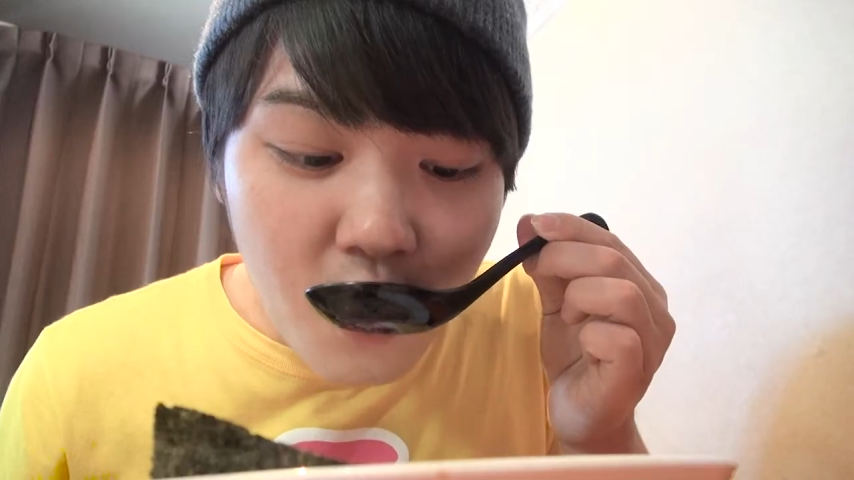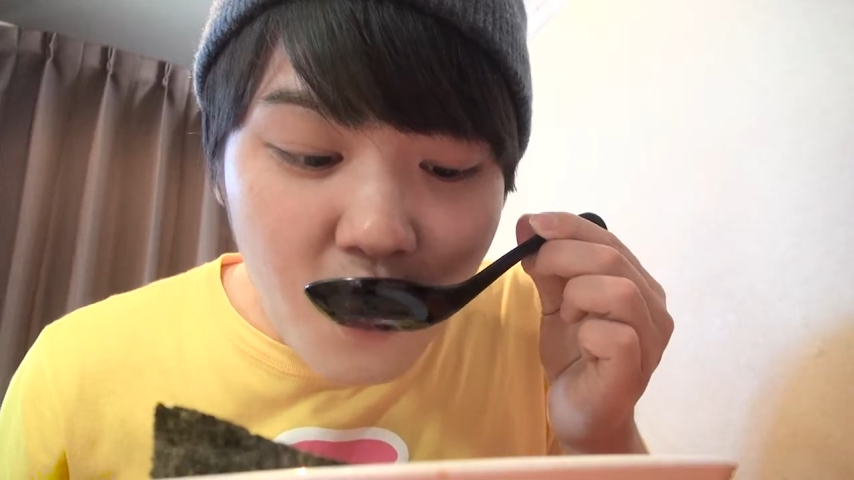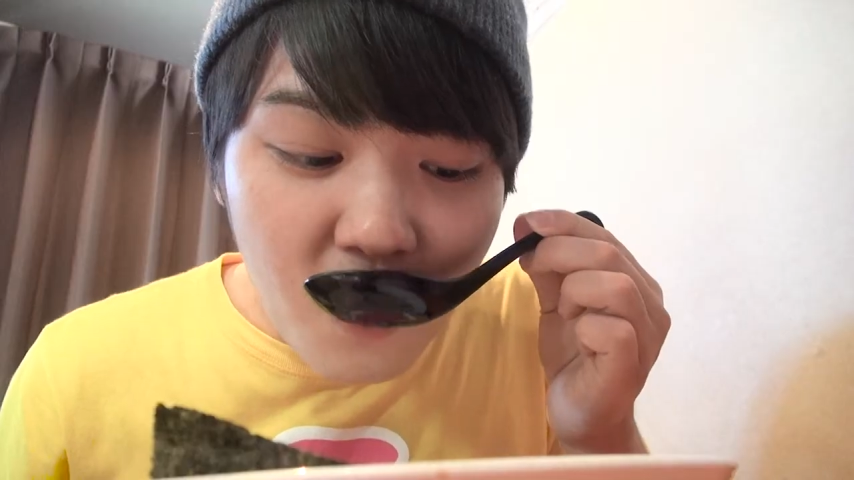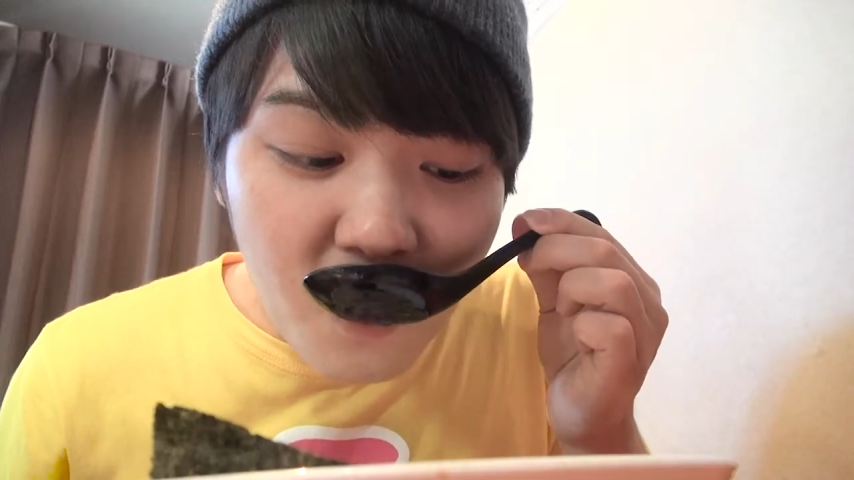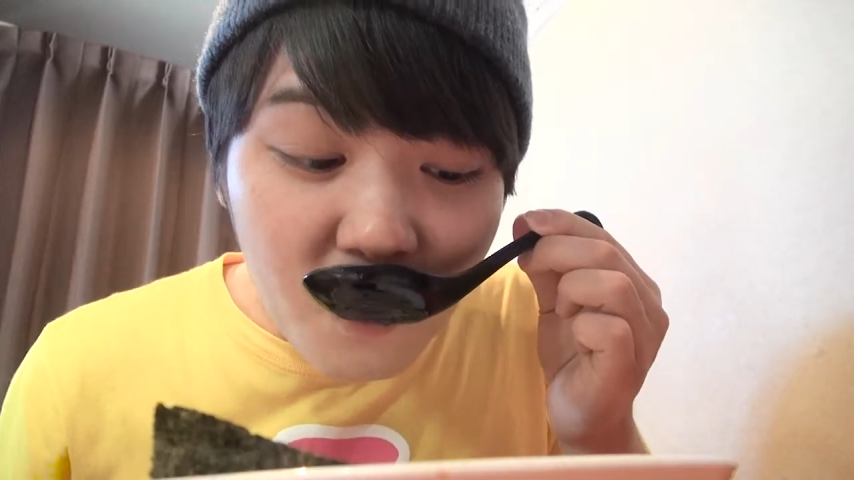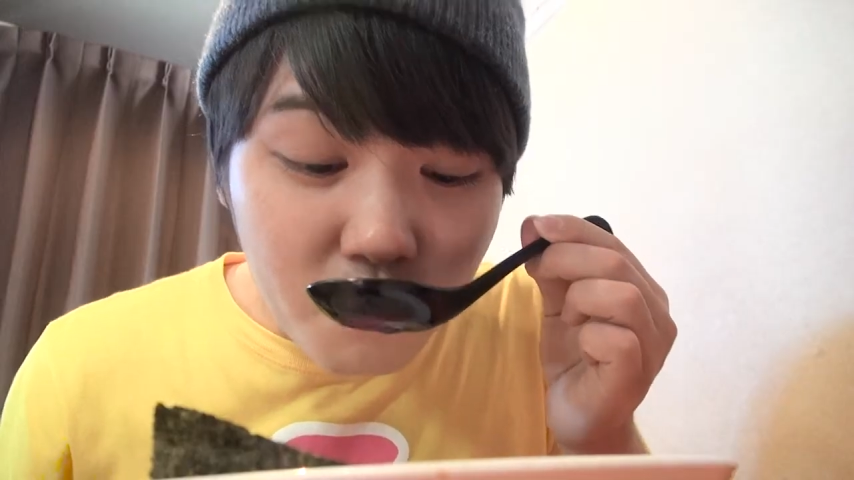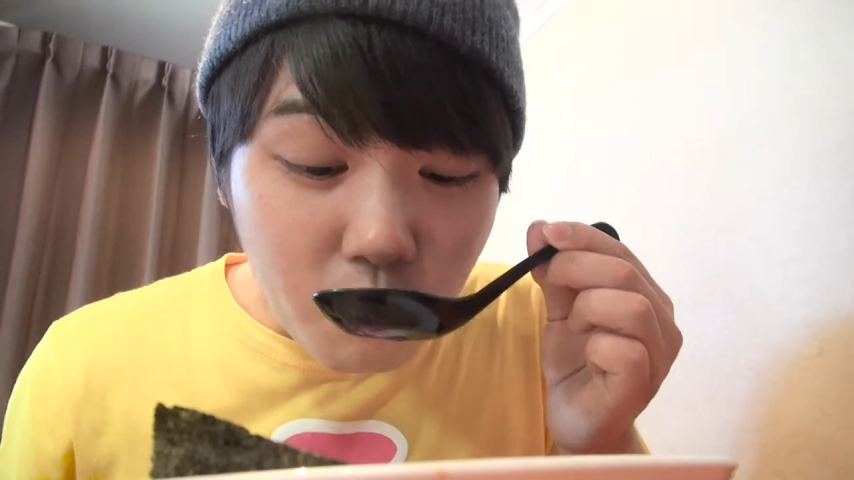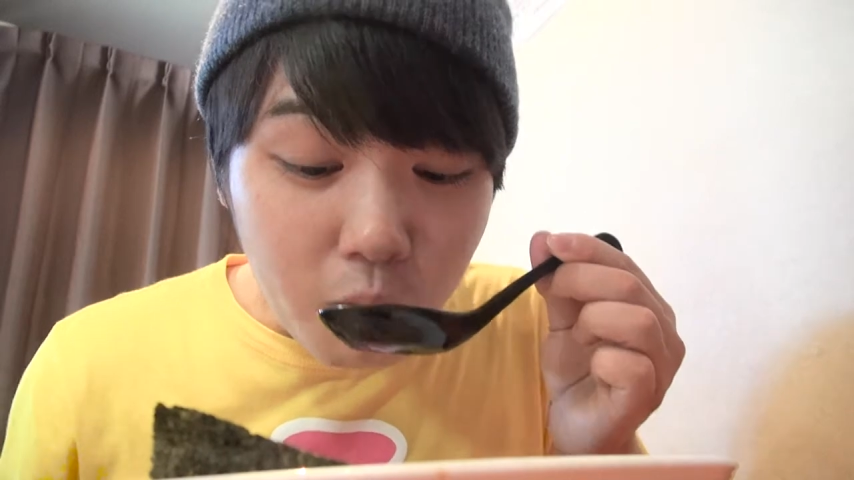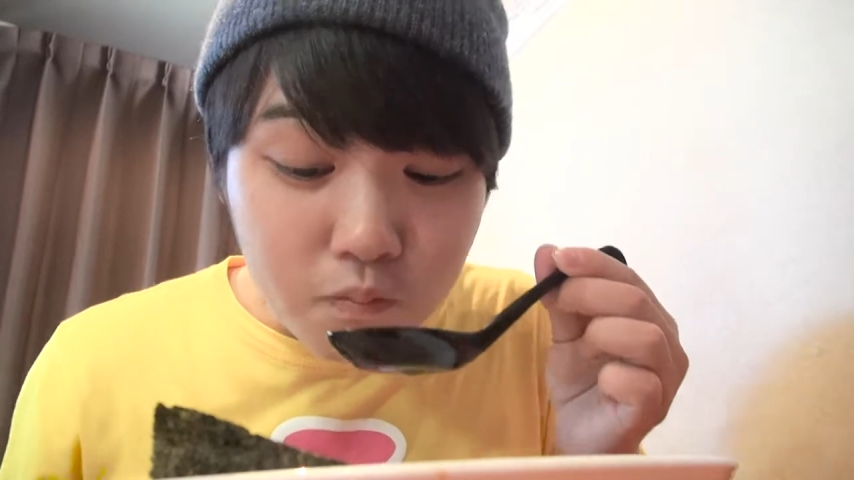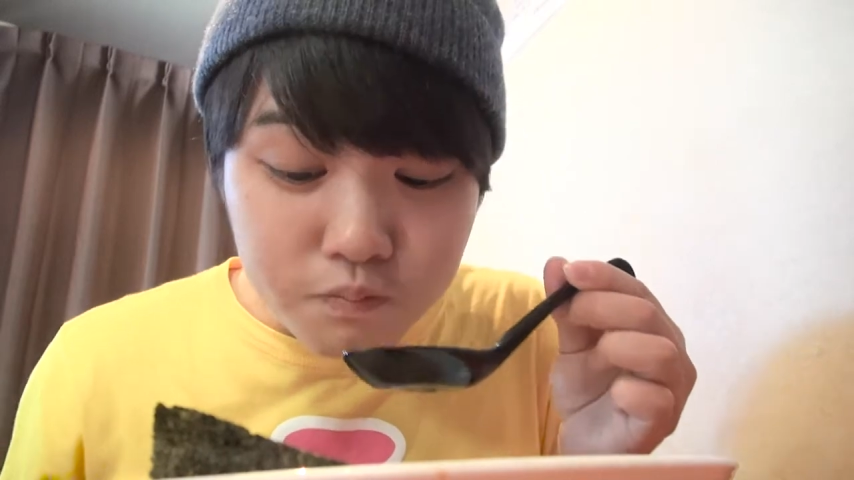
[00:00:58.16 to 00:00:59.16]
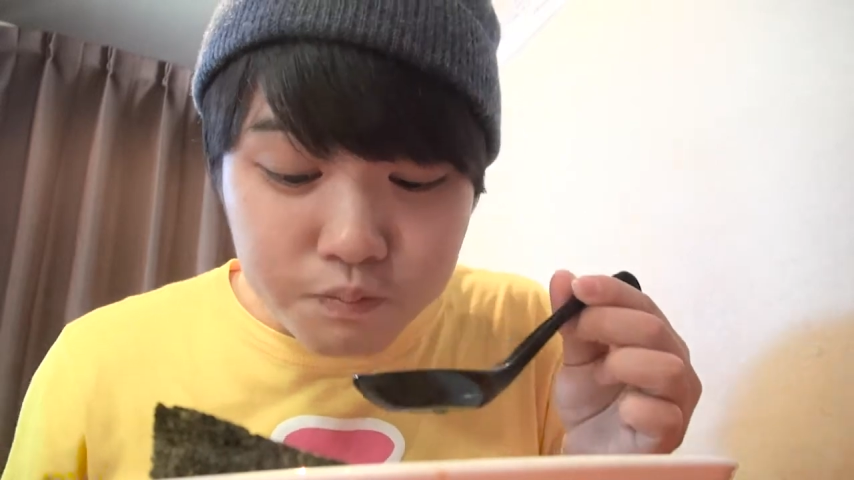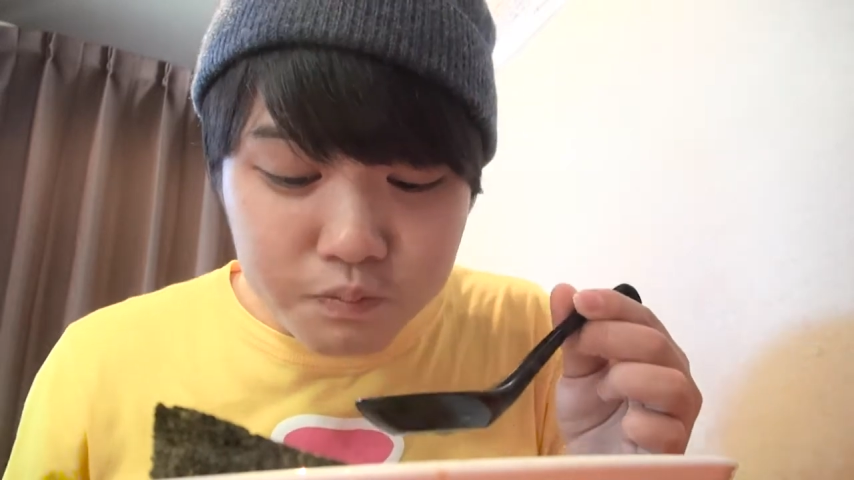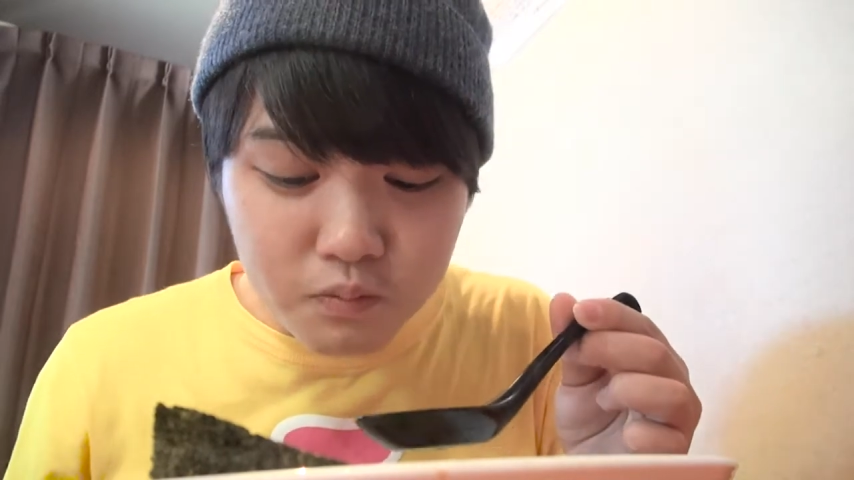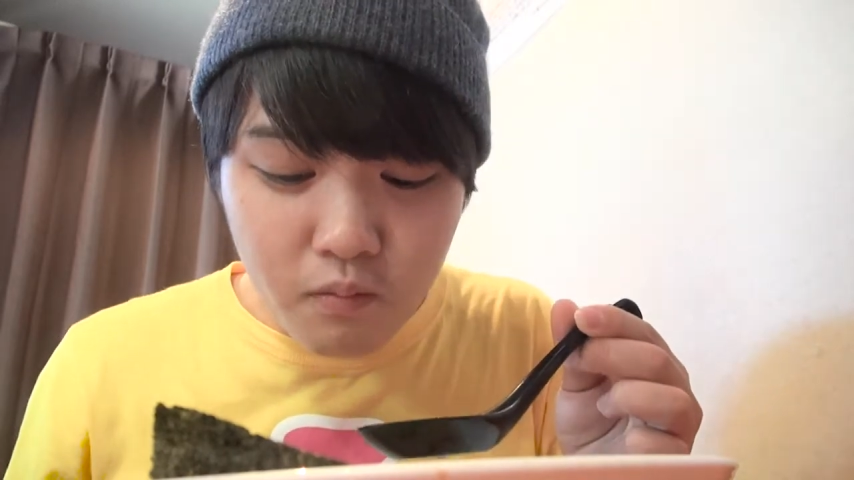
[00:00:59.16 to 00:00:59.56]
and the solid saltiness